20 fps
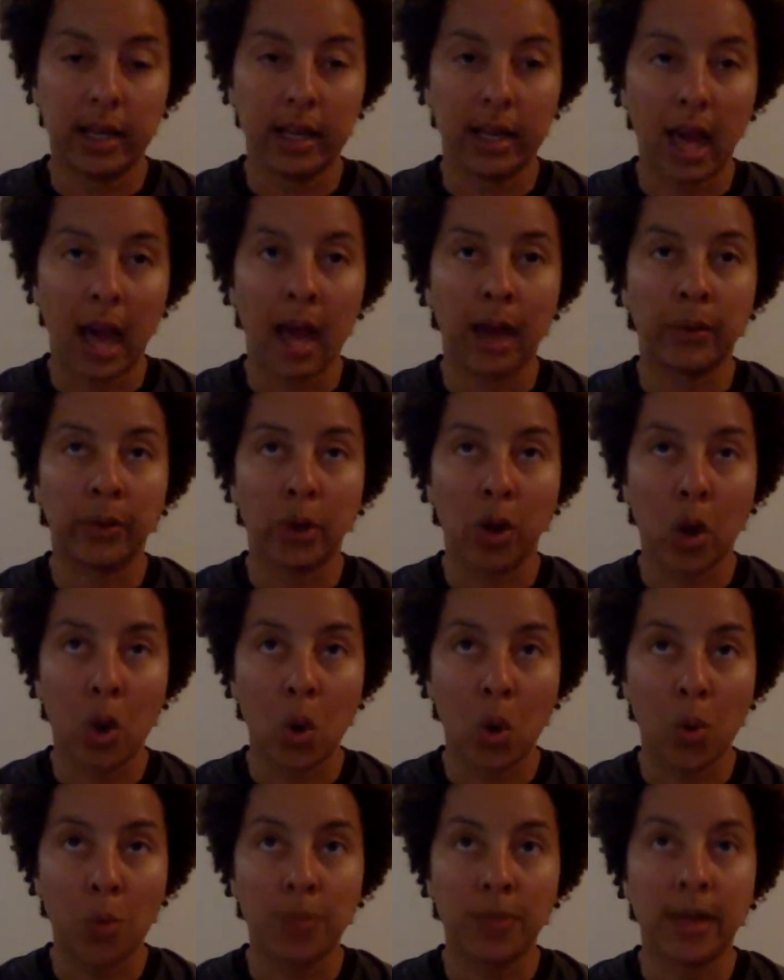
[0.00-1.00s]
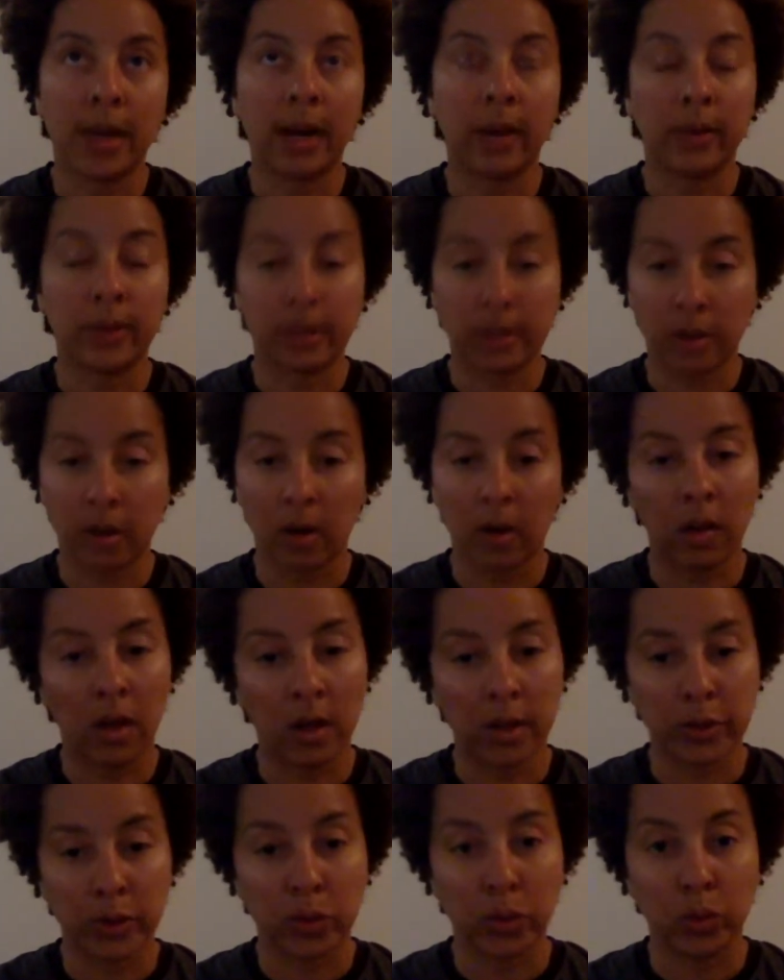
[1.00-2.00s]
I would hope that I would start
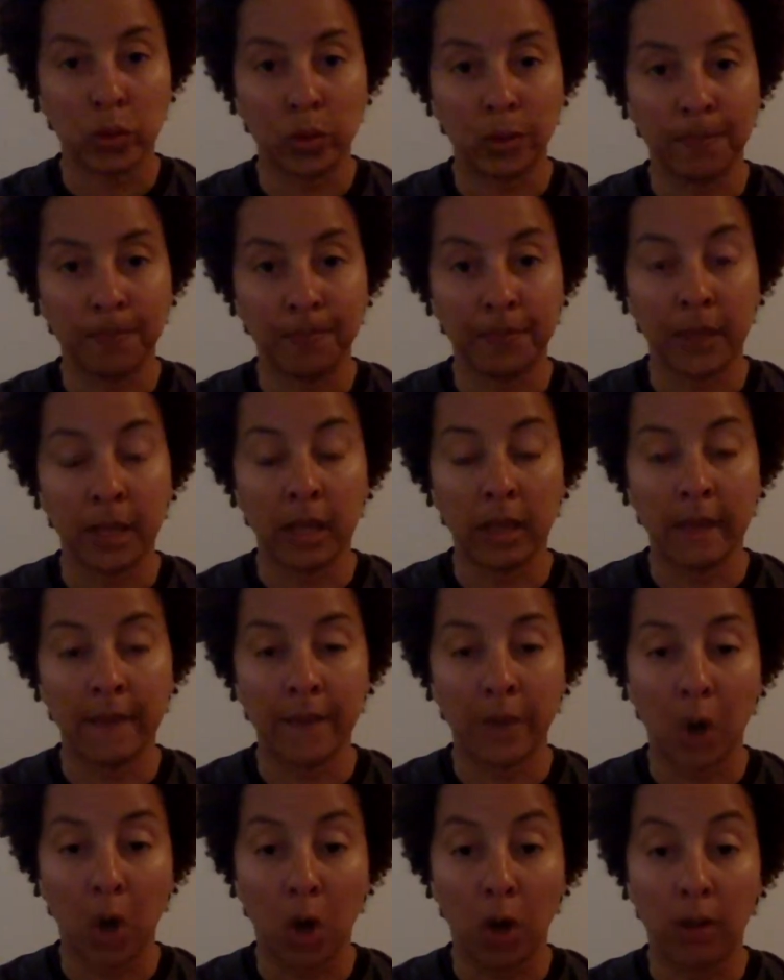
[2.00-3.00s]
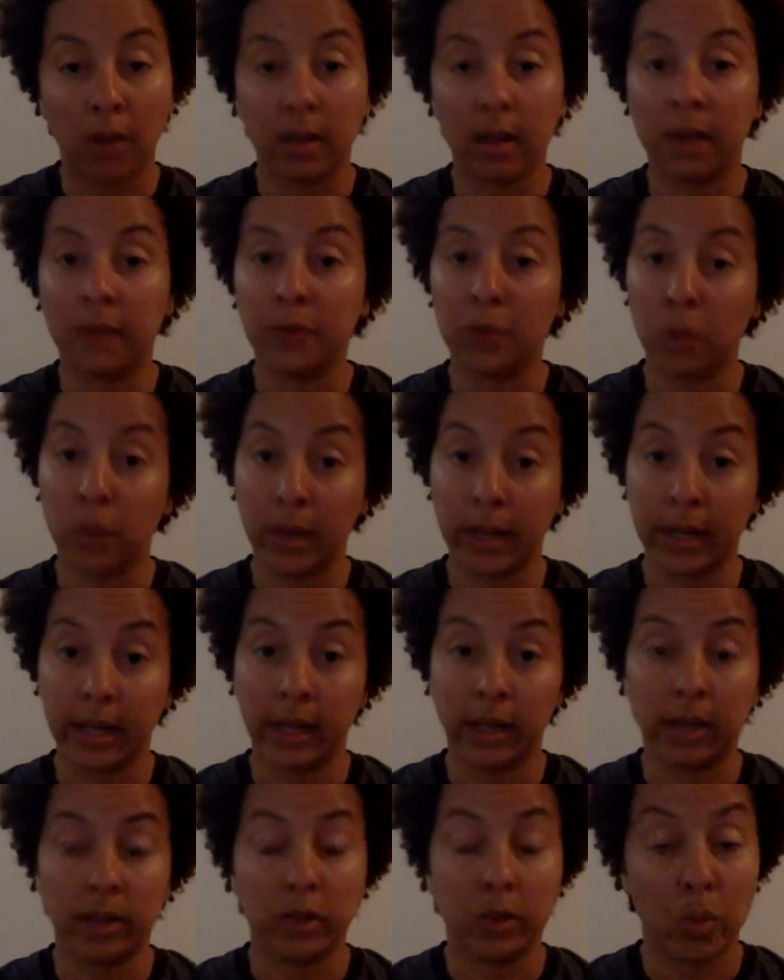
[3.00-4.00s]
law school in the fall of
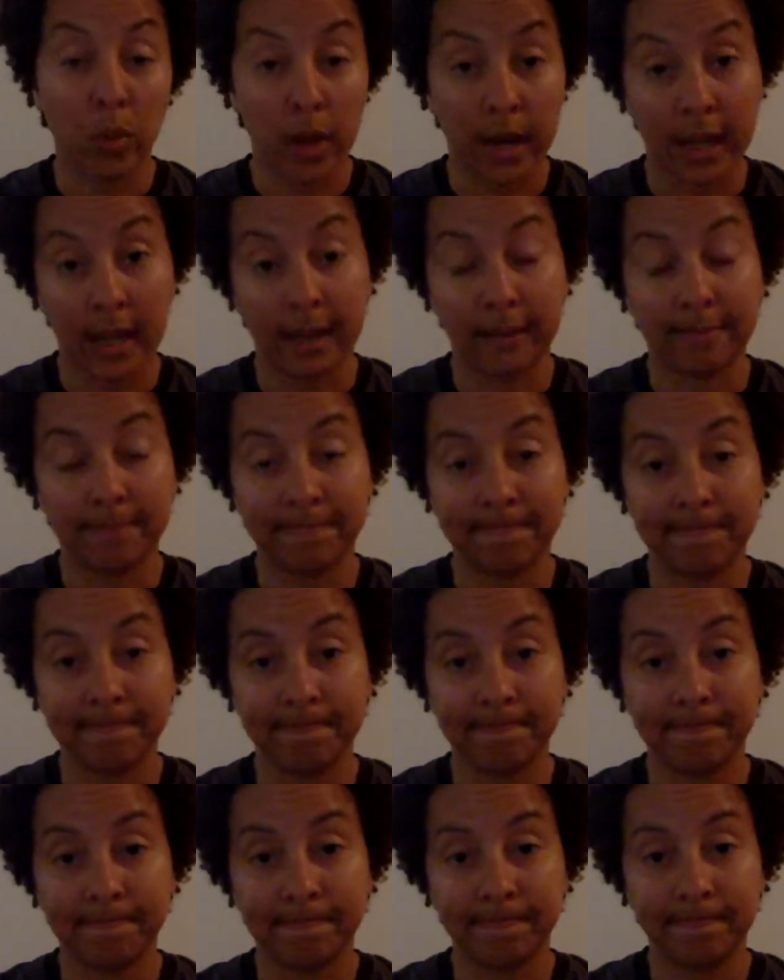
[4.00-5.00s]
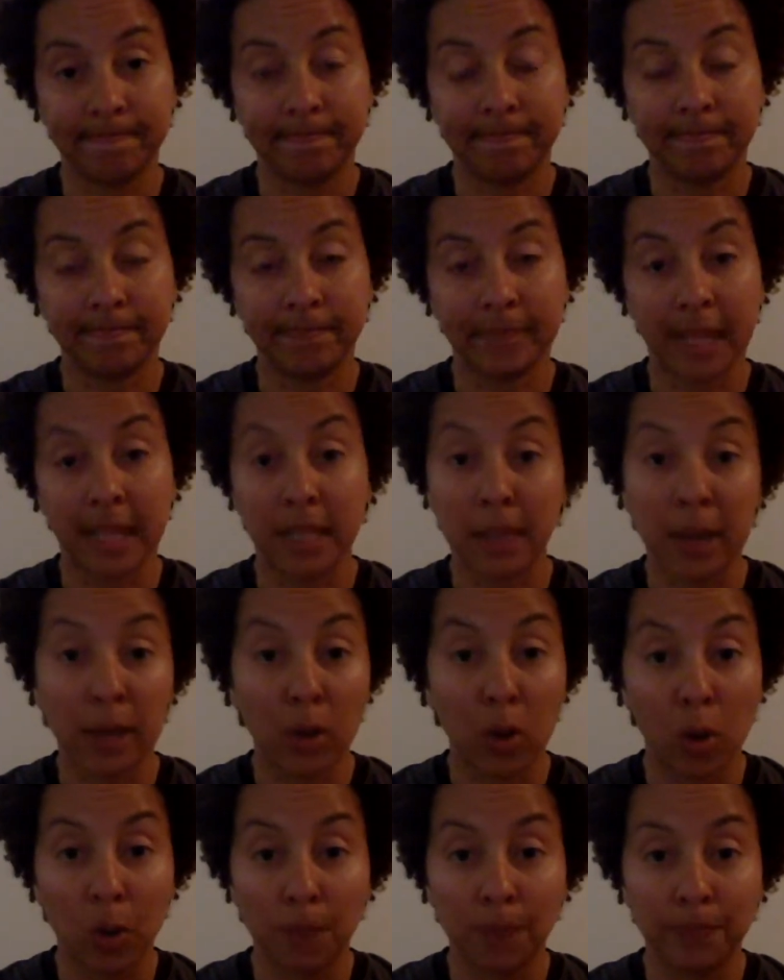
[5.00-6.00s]
2020. That's my
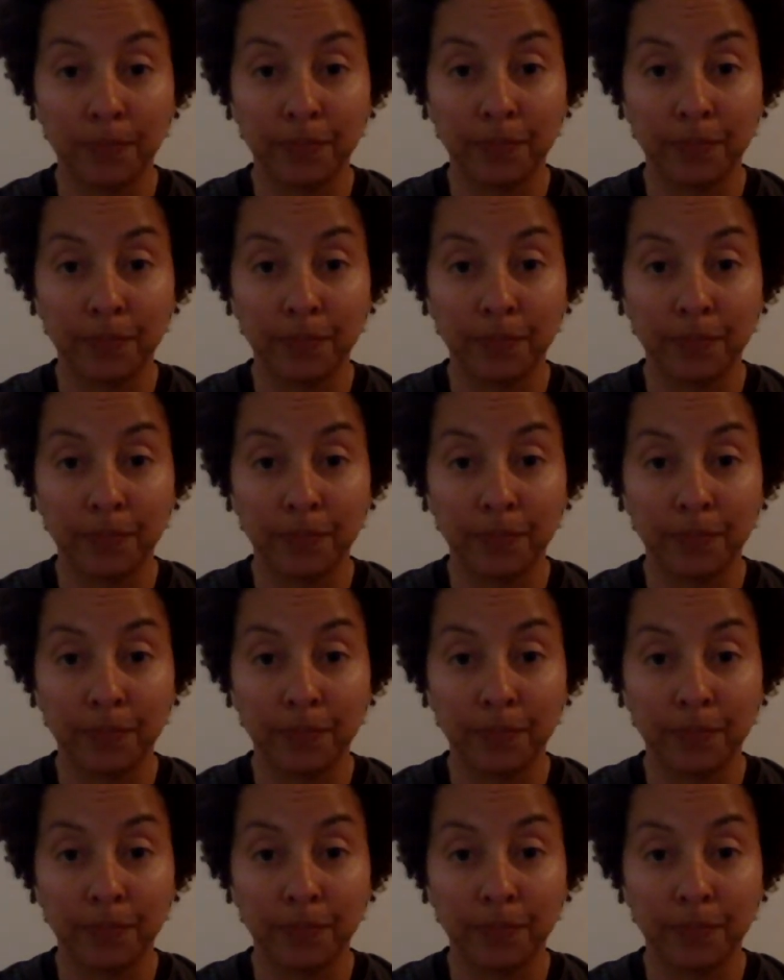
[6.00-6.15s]
goal.